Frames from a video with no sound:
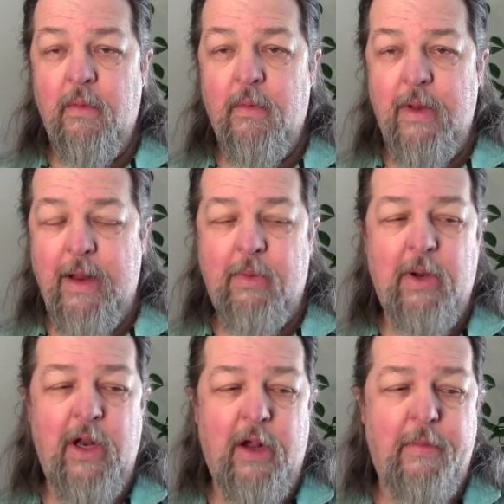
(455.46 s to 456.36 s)
That
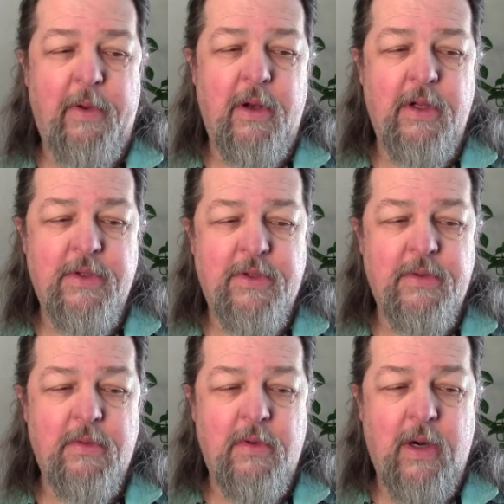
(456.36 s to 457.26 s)
will help on his
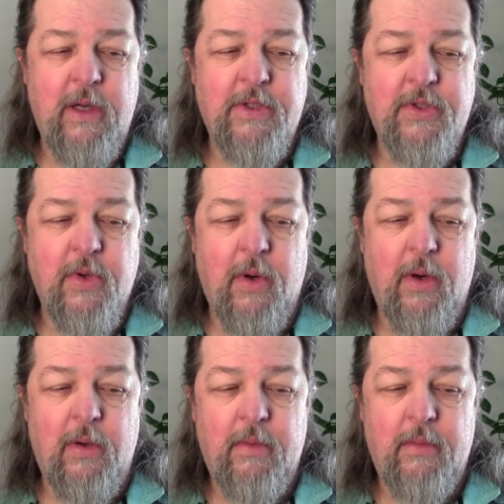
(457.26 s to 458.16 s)
credit score.